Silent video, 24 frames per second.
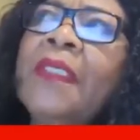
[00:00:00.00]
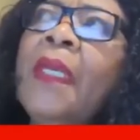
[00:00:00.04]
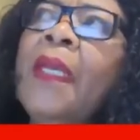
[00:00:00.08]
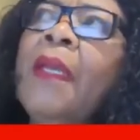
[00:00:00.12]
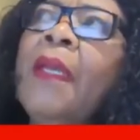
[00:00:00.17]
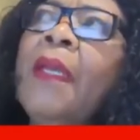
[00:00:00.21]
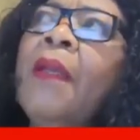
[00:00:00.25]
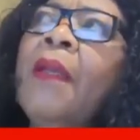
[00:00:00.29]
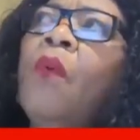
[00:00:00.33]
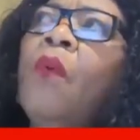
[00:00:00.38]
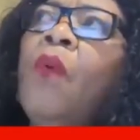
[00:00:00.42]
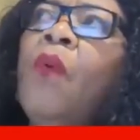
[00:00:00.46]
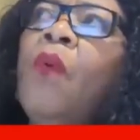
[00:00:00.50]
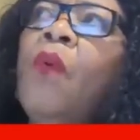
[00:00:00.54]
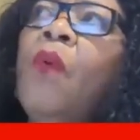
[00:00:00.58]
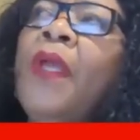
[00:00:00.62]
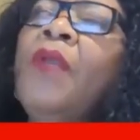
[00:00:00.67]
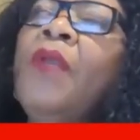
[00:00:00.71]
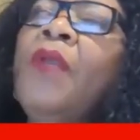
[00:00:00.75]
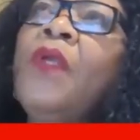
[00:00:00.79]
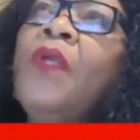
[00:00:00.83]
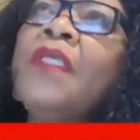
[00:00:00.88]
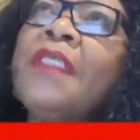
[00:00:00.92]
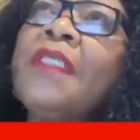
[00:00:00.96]
when
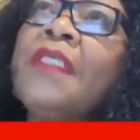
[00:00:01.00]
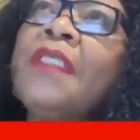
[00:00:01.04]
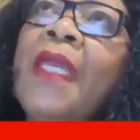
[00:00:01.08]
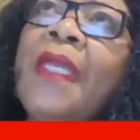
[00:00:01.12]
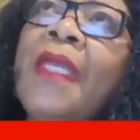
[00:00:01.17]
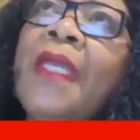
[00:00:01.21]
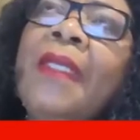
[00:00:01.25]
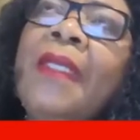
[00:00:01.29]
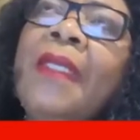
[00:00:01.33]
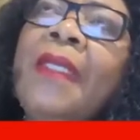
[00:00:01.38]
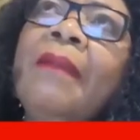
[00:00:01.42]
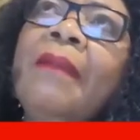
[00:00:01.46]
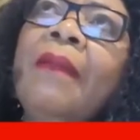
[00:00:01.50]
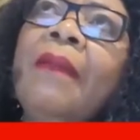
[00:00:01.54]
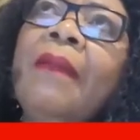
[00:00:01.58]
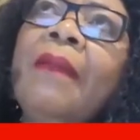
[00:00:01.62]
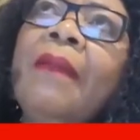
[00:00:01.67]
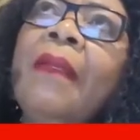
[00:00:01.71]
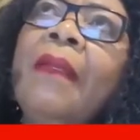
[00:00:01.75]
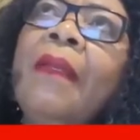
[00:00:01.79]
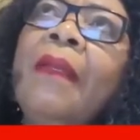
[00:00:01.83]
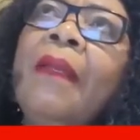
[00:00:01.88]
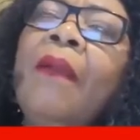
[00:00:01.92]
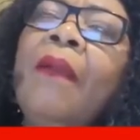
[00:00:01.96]

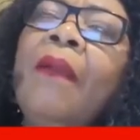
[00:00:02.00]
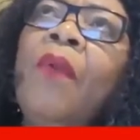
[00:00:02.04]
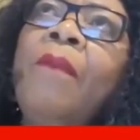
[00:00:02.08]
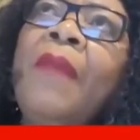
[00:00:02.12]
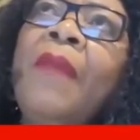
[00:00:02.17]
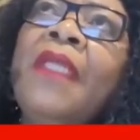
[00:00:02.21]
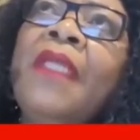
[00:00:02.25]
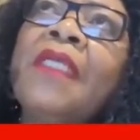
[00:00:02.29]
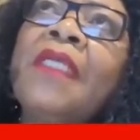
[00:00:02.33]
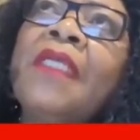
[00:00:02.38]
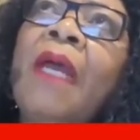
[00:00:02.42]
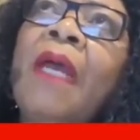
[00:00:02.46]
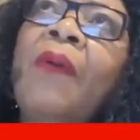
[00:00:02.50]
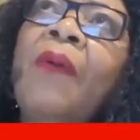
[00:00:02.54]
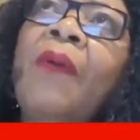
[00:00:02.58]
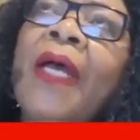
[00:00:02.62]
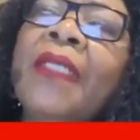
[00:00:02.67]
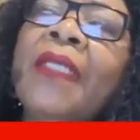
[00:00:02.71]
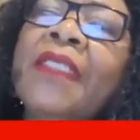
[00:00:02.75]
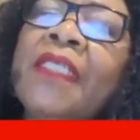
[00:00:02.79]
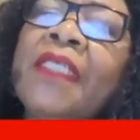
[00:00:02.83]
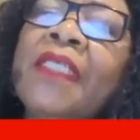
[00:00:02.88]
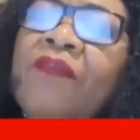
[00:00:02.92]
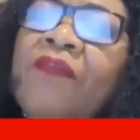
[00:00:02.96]
we mention our
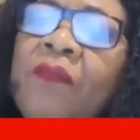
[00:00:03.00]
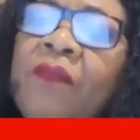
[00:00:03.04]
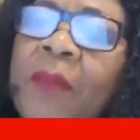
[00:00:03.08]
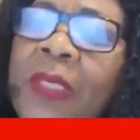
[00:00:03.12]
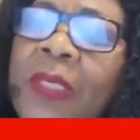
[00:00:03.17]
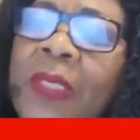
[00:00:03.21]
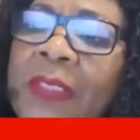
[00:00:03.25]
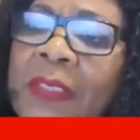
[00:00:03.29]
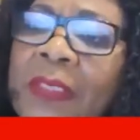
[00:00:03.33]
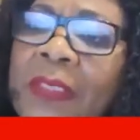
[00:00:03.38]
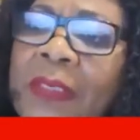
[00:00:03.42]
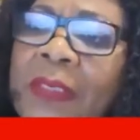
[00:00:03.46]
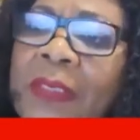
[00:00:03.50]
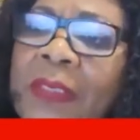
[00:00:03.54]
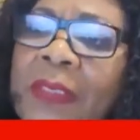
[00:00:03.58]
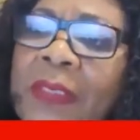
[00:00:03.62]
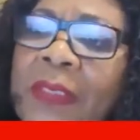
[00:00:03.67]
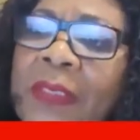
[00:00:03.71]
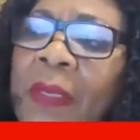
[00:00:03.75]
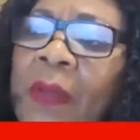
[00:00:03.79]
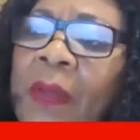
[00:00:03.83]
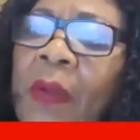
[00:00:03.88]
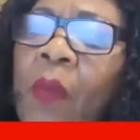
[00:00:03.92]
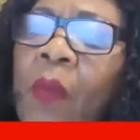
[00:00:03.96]
achievements,
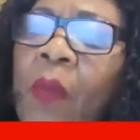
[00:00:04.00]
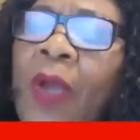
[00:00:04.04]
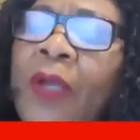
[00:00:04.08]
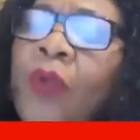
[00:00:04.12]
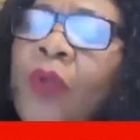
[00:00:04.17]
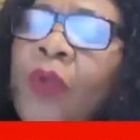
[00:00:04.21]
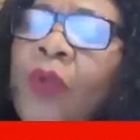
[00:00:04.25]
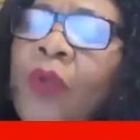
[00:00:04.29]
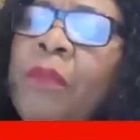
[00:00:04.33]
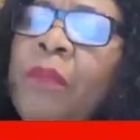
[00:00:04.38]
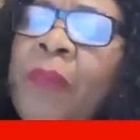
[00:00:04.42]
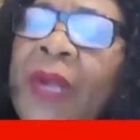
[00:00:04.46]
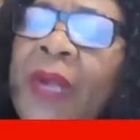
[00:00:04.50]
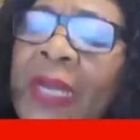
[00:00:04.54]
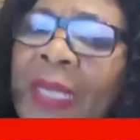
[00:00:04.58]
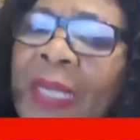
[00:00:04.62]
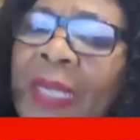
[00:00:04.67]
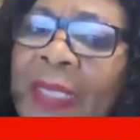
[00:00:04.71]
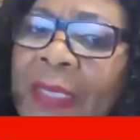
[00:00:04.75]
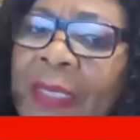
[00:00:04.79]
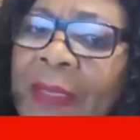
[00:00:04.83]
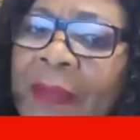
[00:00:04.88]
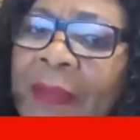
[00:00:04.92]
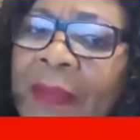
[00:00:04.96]
we're not
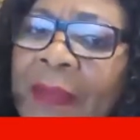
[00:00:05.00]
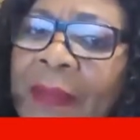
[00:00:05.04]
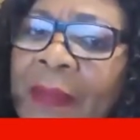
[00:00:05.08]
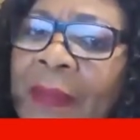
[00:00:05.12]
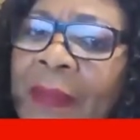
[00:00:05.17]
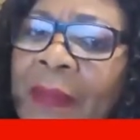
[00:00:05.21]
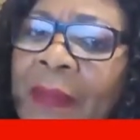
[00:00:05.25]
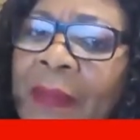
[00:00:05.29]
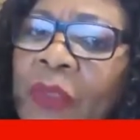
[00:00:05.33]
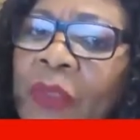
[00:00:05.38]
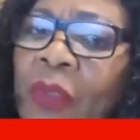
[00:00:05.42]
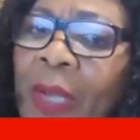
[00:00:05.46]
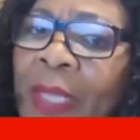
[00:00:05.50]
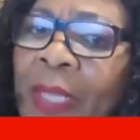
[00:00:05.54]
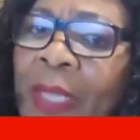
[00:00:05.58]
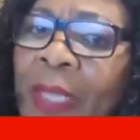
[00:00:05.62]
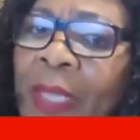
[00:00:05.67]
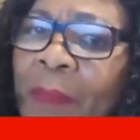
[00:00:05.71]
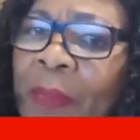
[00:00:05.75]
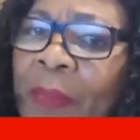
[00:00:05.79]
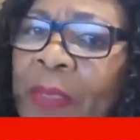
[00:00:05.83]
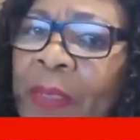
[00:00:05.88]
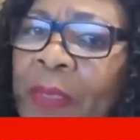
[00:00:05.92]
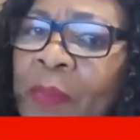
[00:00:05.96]
bragging to other
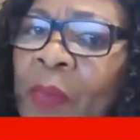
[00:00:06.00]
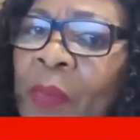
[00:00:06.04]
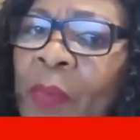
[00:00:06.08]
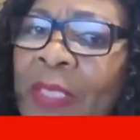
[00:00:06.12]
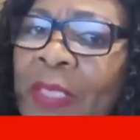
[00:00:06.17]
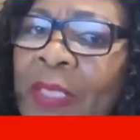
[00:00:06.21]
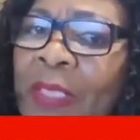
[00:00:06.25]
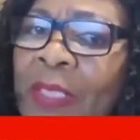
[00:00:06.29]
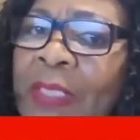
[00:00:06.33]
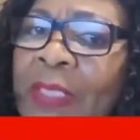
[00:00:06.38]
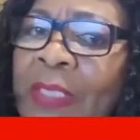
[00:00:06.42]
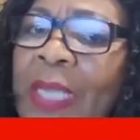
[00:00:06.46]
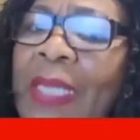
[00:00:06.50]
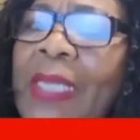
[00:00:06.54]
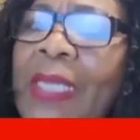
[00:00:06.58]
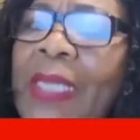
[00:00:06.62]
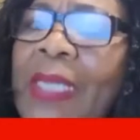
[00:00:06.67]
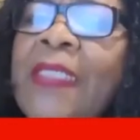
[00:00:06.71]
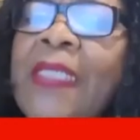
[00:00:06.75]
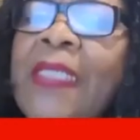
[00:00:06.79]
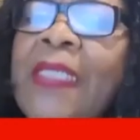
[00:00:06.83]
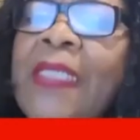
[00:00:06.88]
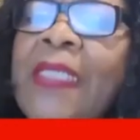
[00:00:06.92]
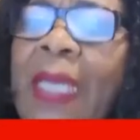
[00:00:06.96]
people who are saying it
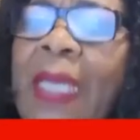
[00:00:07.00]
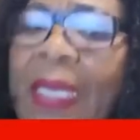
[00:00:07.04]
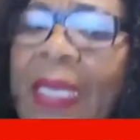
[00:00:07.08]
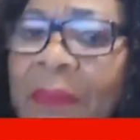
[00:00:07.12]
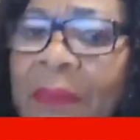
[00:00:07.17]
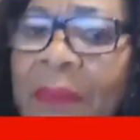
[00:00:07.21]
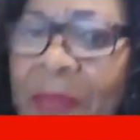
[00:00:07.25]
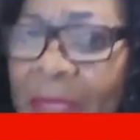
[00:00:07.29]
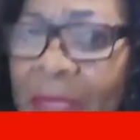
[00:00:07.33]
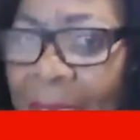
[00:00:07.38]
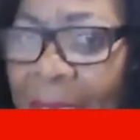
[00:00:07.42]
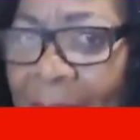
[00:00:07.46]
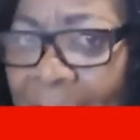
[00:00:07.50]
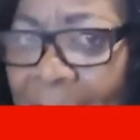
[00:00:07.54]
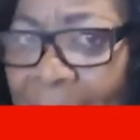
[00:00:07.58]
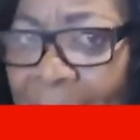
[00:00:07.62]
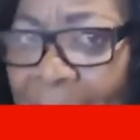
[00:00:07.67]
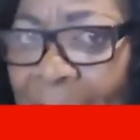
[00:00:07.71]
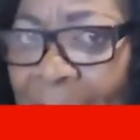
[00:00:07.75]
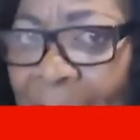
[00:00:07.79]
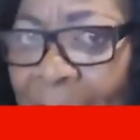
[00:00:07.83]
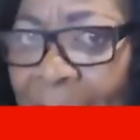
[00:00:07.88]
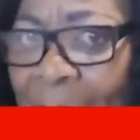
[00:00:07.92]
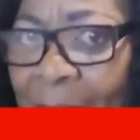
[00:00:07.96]
can be done.
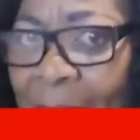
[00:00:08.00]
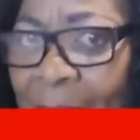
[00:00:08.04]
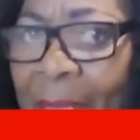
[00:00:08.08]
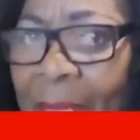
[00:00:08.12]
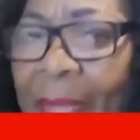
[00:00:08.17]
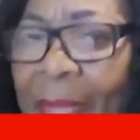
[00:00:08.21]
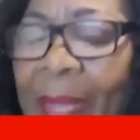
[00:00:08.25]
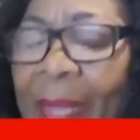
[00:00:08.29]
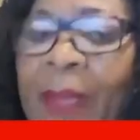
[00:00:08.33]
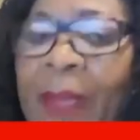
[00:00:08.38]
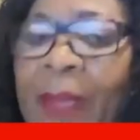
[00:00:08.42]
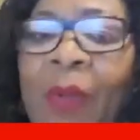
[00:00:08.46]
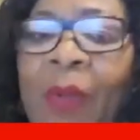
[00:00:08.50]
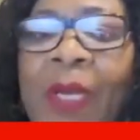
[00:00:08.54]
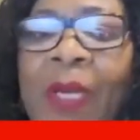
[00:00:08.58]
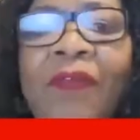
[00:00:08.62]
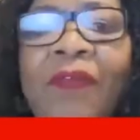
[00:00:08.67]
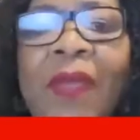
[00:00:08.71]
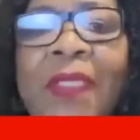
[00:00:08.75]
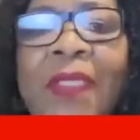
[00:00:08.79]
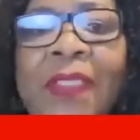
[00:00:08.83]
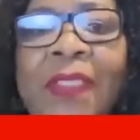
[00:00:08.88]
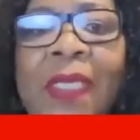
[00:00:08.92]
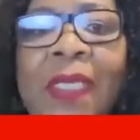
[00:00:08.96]
And whenever I
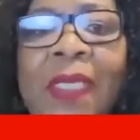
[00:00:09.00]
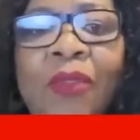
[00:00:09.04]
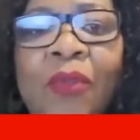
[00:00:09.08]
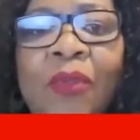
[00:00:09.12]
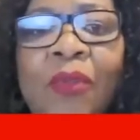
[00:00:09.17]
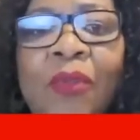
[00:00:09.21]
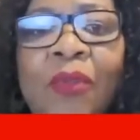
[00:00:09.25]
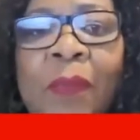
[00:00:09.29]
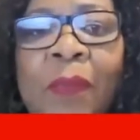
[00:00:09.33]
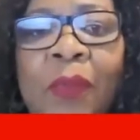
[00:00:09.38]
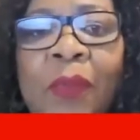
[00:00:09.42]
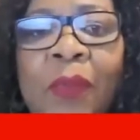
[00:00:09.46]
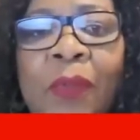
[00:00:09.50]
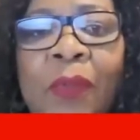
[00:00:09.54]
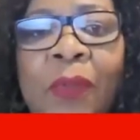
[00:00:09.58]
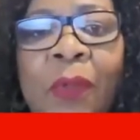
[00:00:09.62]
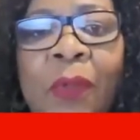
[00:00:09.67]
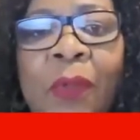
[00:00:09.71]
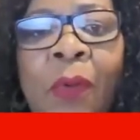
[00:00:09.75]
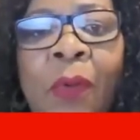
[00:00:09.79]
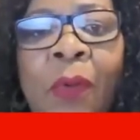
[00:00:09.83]
say to people, you know,